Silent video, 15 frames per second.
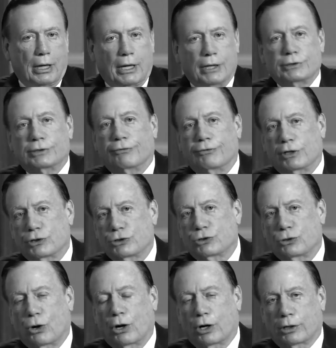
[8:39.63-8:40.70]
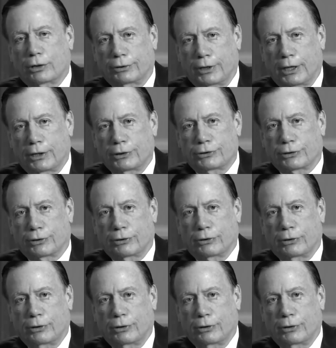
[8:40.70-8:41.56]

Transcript: is of an historical nature.